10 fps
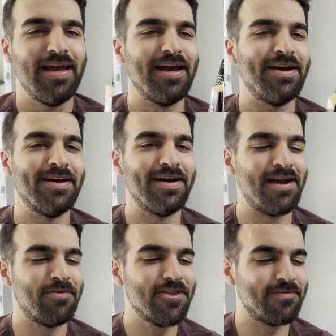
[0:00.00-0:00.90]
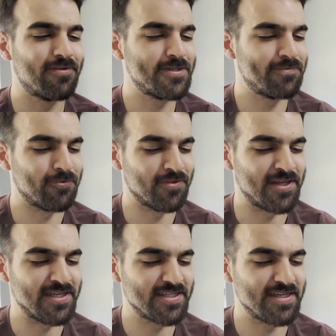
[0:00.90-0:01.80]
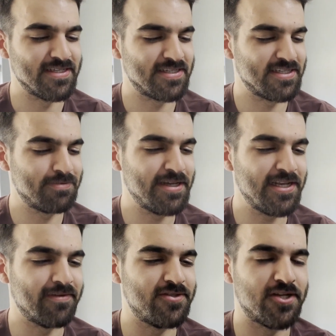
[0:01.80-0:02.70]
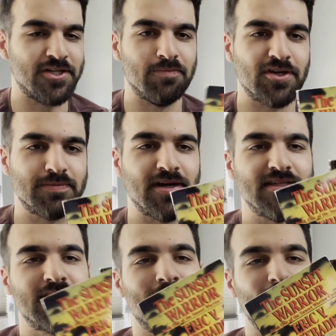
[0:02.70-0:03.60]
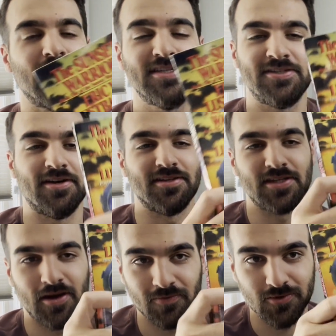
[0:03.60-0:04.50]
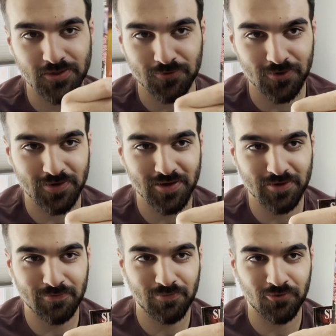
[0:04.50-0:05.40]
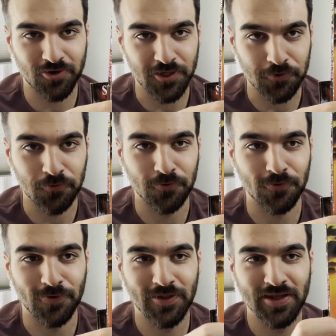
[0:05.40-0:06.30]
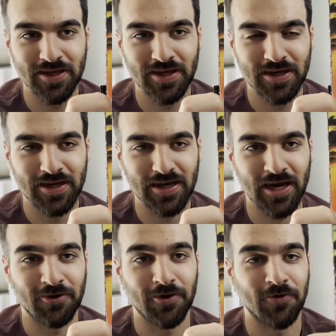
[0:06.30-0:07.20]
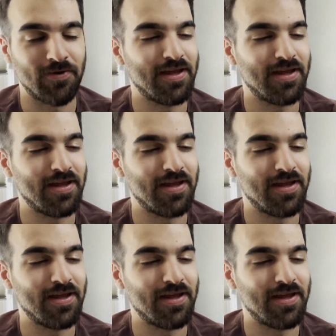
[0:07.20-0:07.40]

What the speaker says: I bought the first 4 in these because, speaking of judging a book by its cover, I just thought these covers were pretty cool. I don't know.